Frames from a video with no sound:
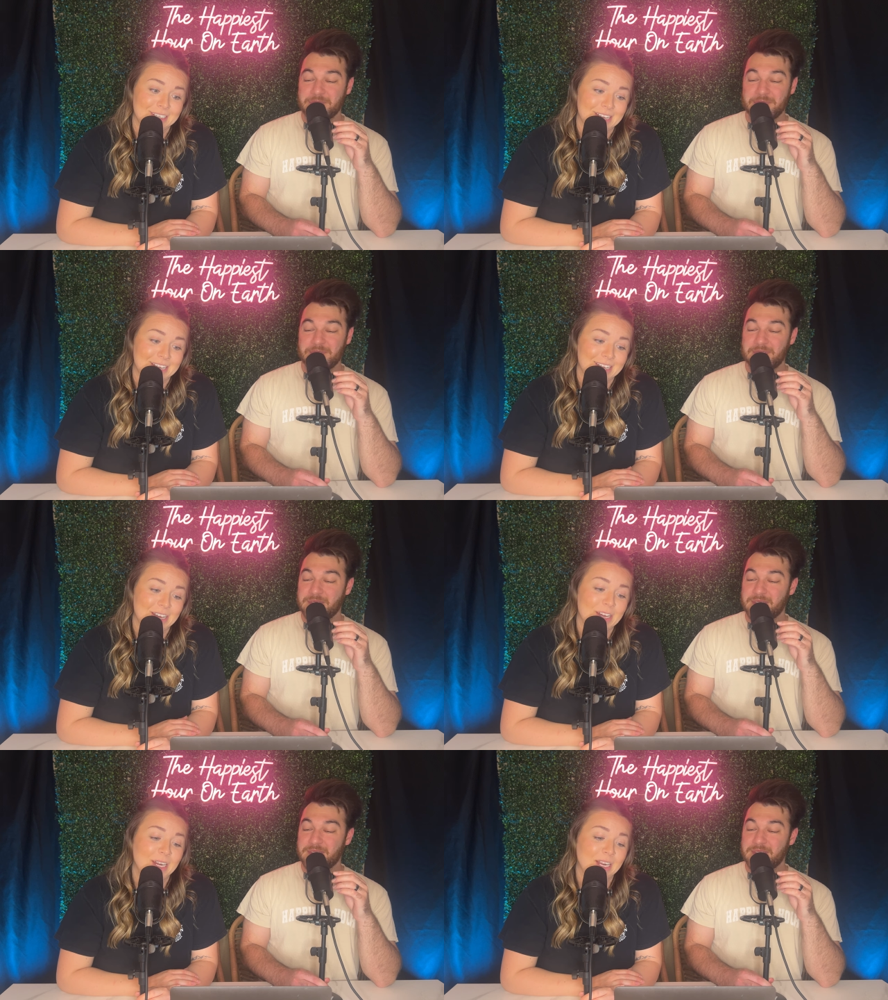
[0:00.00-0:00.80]

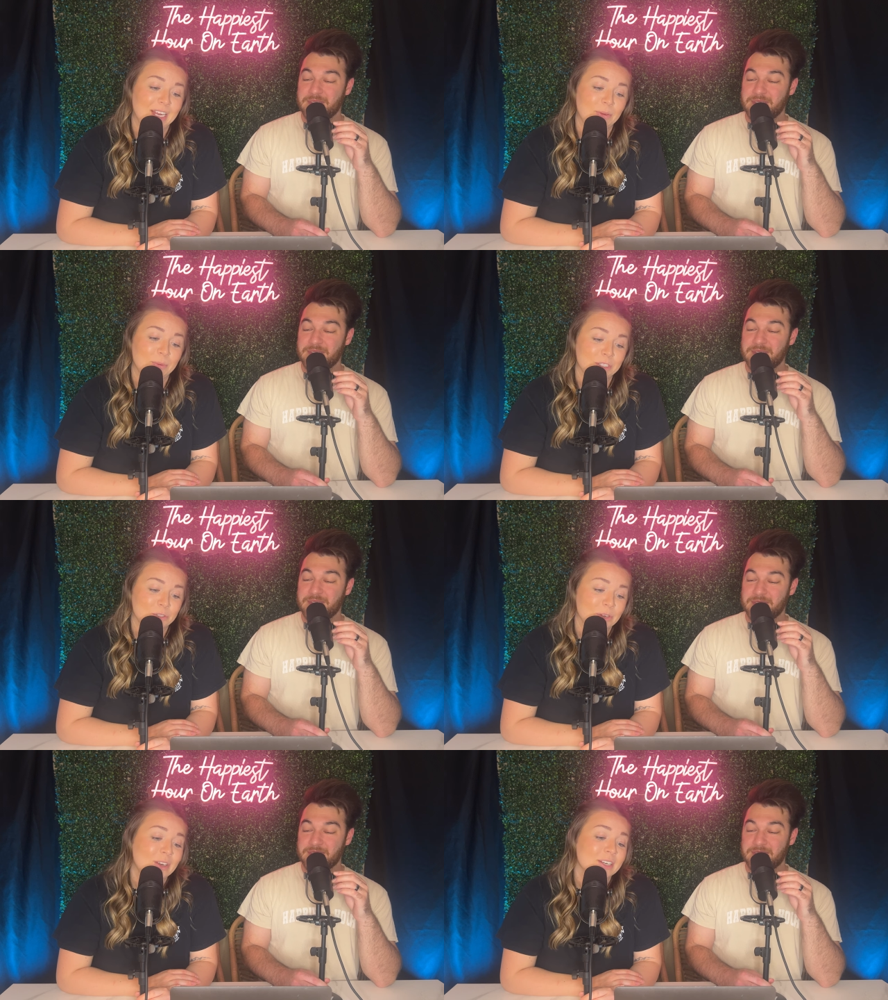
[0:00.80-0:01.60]
Speaker 1: Uh, Honey, We
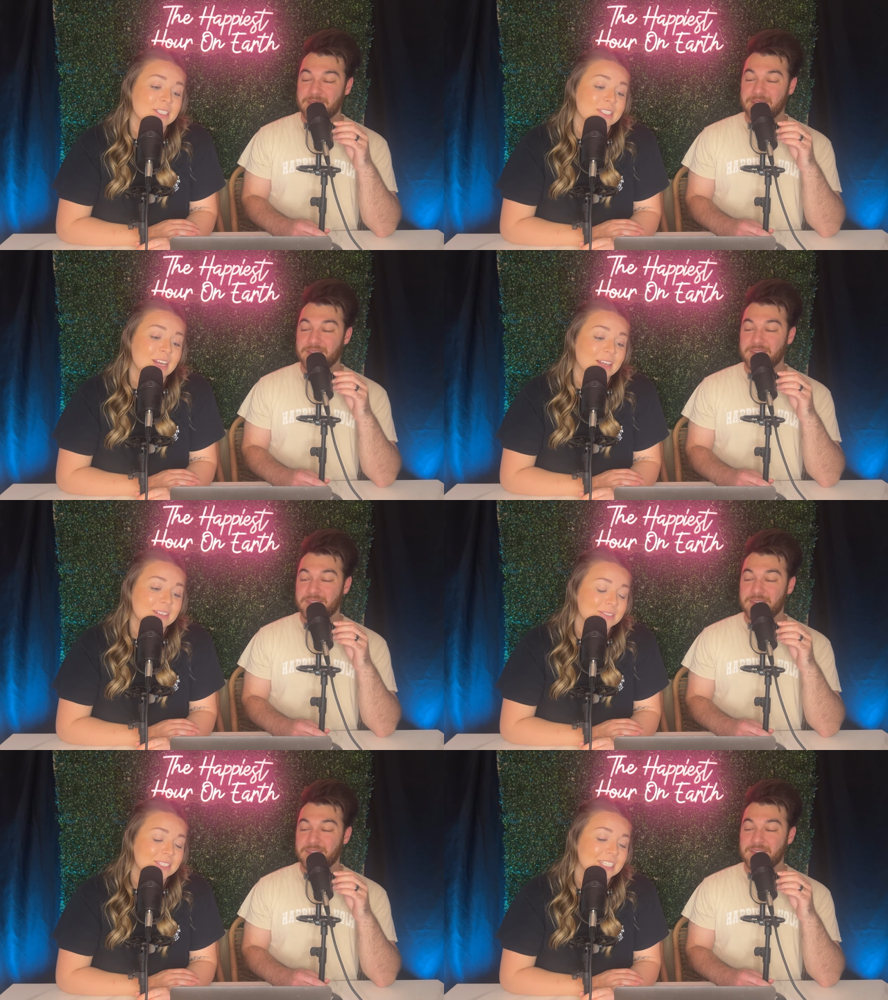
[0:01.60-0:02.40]
Shrunk
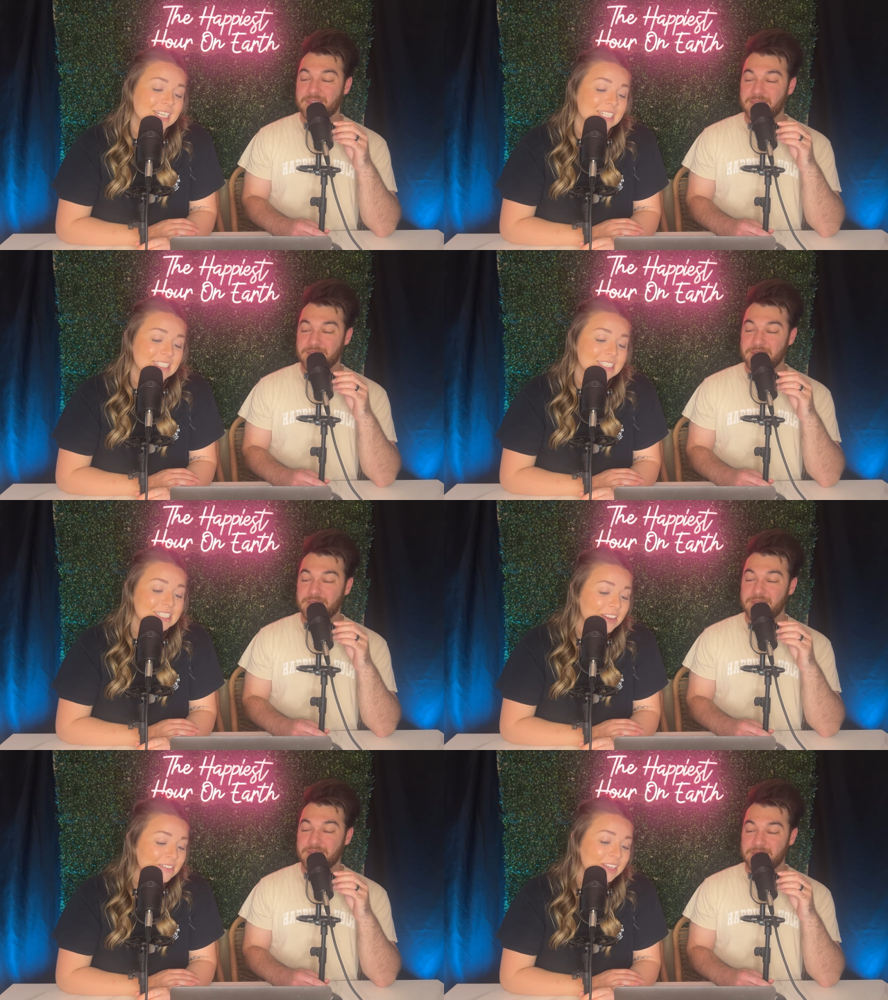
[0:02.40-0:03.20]
Ourselves in
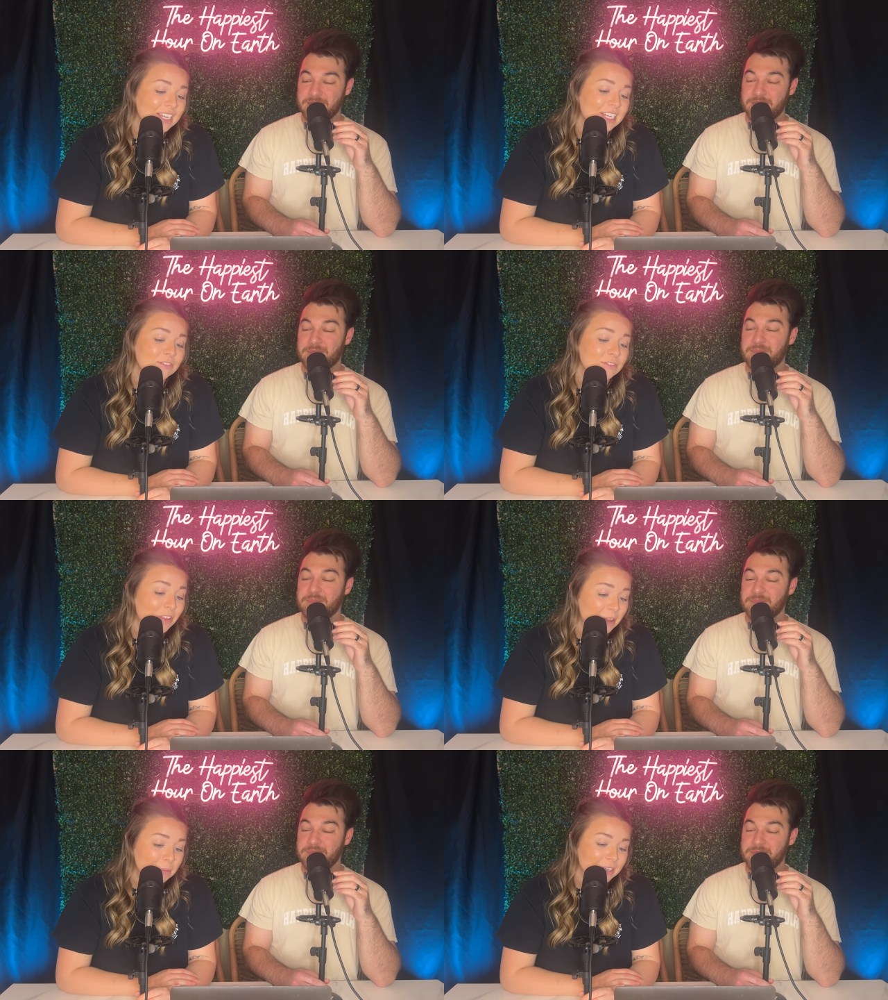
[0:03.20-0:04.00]
97,
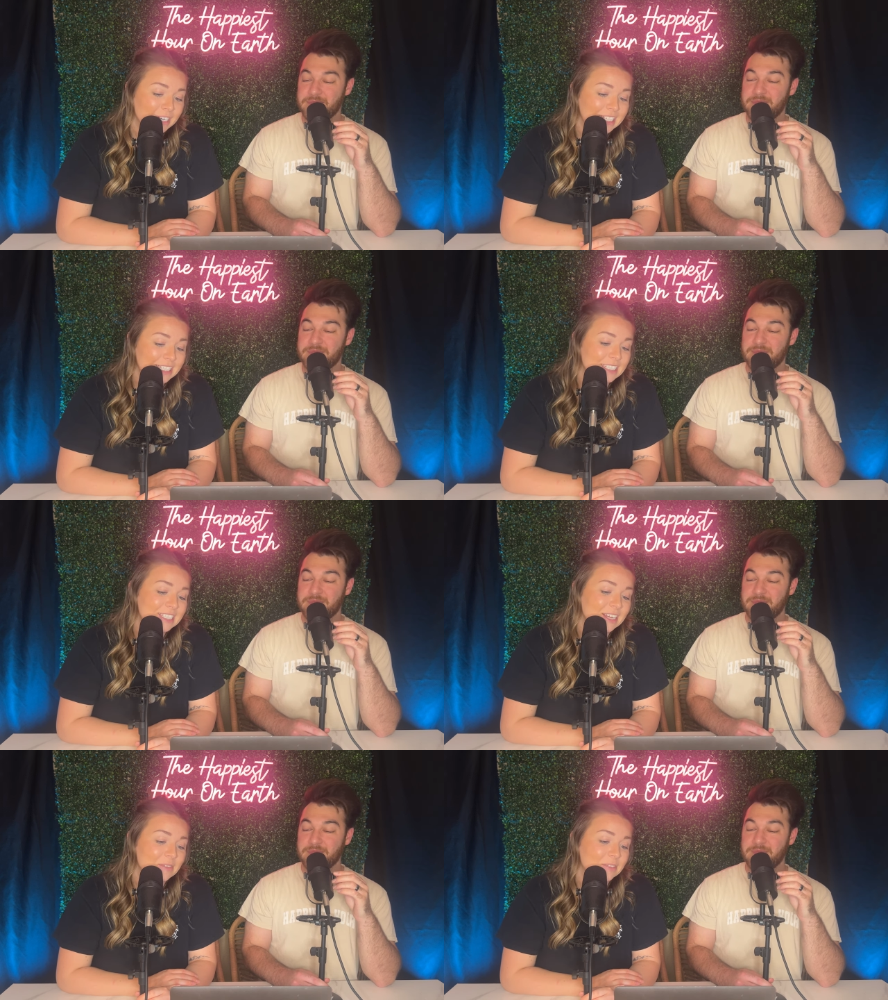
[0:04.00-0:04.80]
Flubber
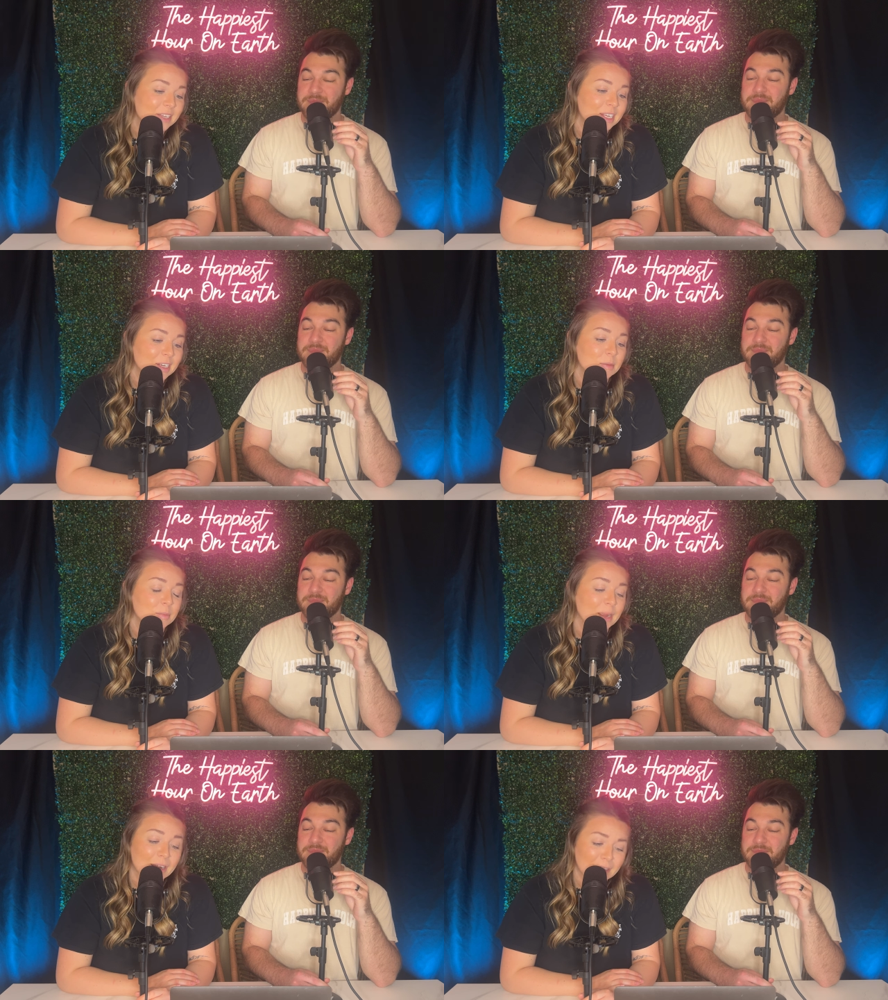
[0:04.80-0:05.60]
97,
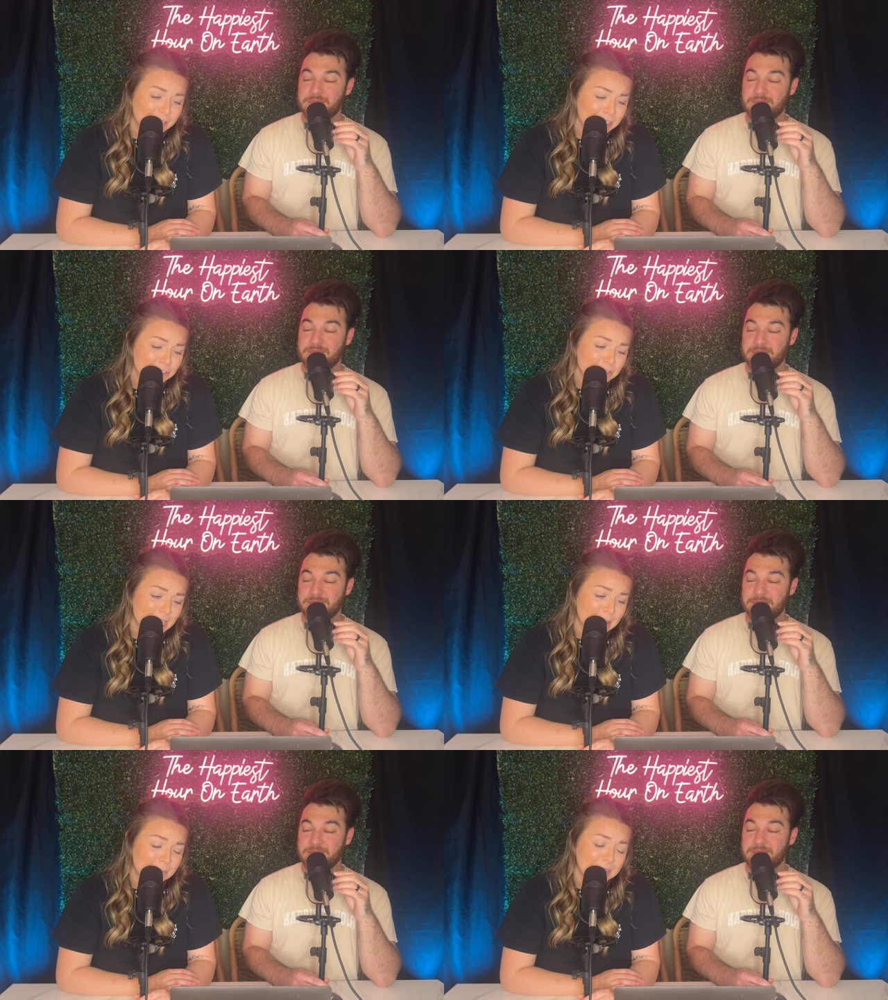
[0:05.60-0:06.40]
Parent
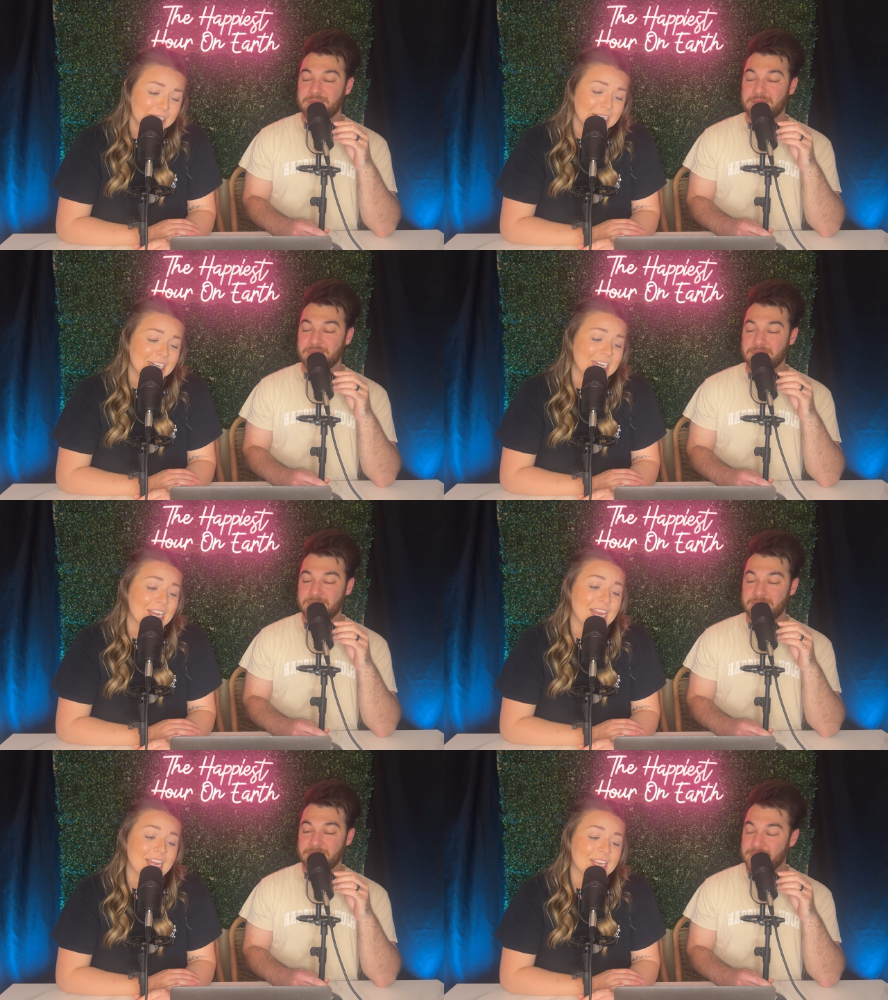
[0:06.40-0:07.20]
Trap in
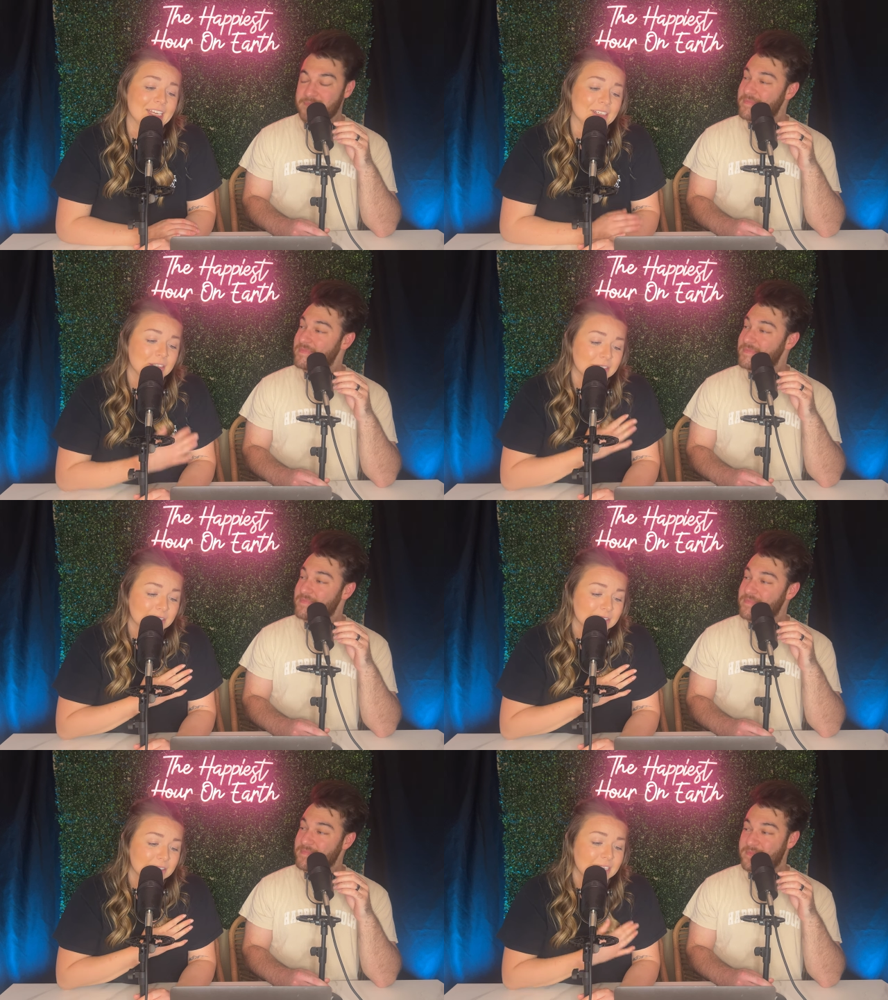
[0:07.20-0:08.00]
98.
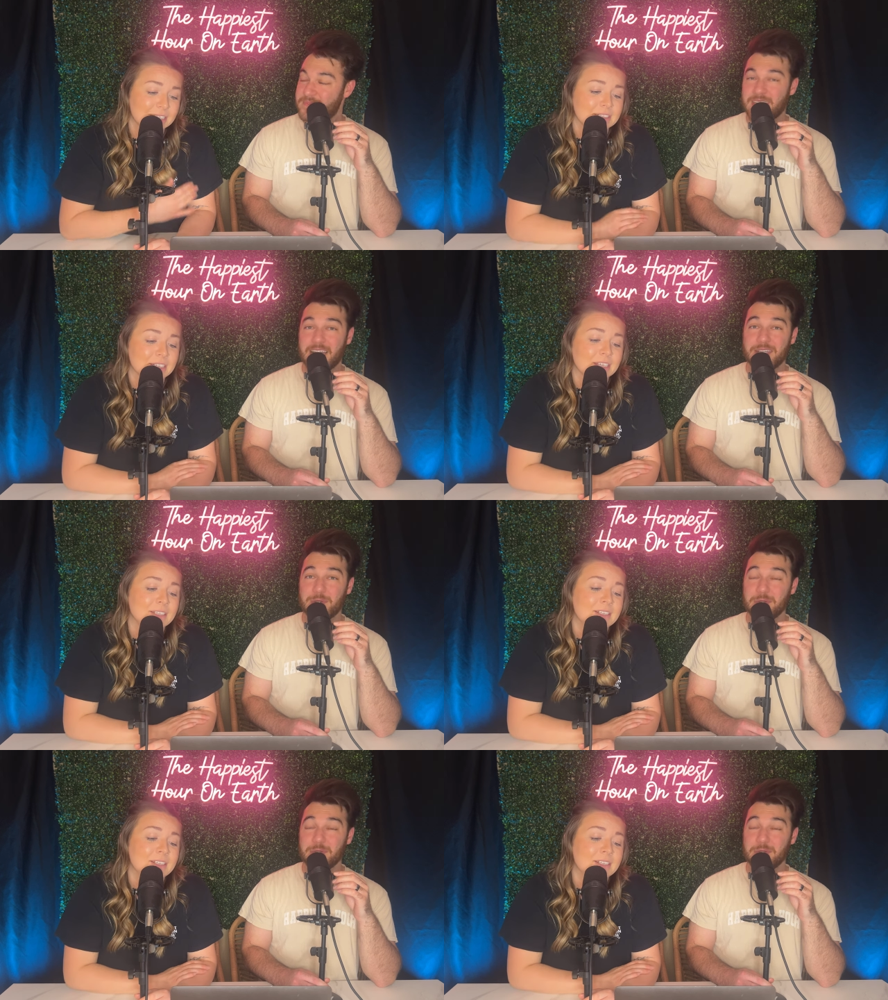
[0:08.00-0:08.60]
classic.